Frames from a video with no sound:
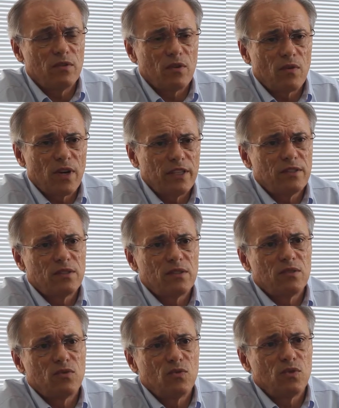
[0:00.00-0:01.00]

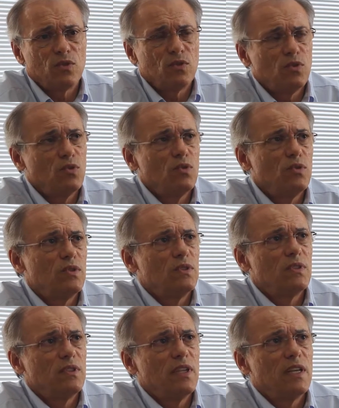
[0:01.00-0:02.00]
rights to use
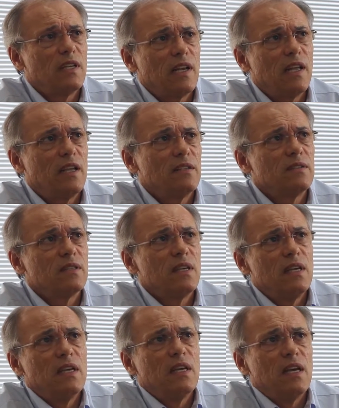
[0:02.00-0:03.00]
that land.
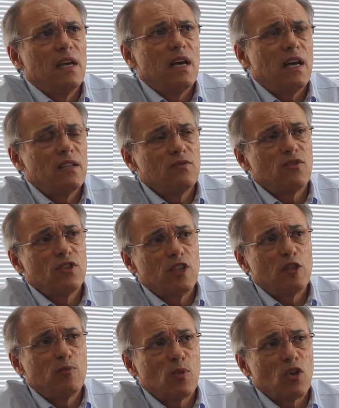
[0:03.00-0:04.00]
And for
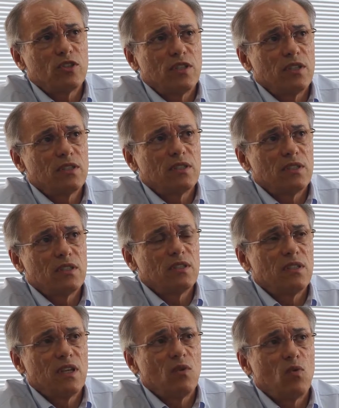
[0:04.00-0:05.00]
that project
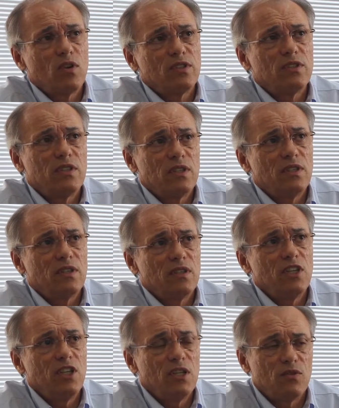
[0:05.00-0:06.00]
there was the
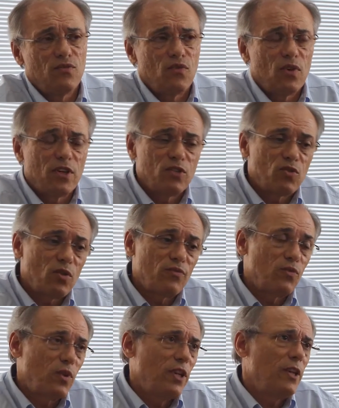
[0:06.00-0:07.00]
need for a
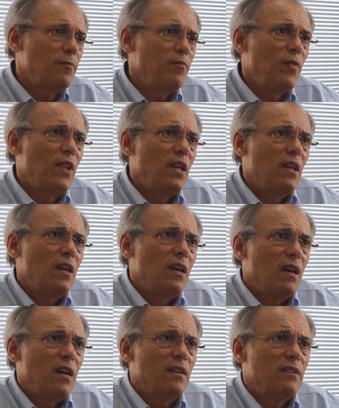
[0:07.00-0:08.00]
software,
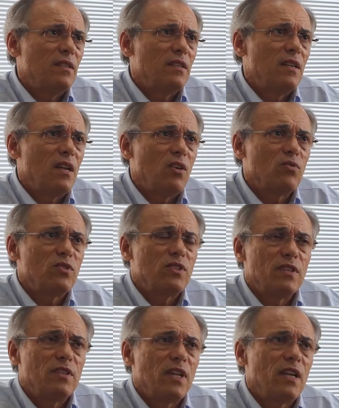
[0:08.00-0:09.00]
and they launched a
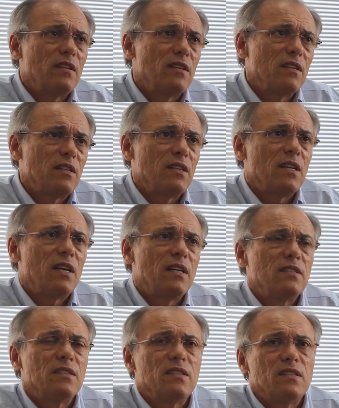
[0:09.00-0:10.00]
tender,
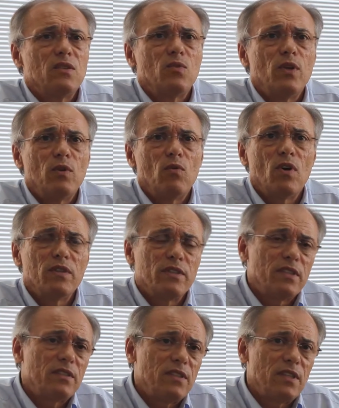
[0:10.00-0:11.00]
and we won
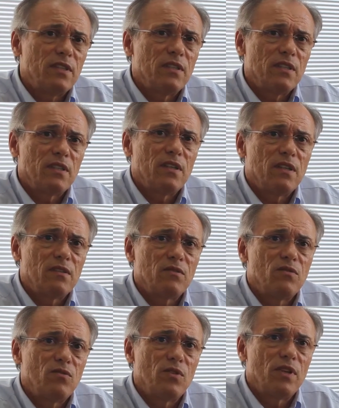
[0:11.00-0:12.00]
the tender,
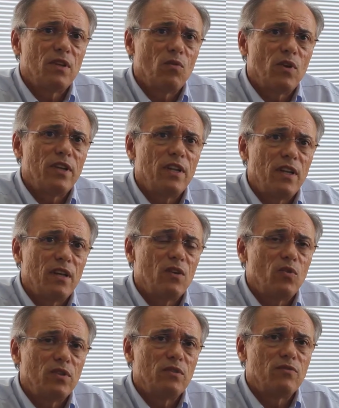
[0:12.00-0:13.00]
and during 1 year
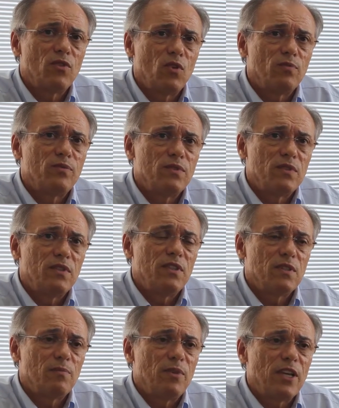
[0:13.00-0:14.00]
we developed
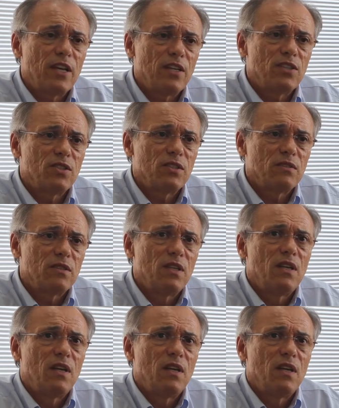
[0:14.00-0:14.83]
this application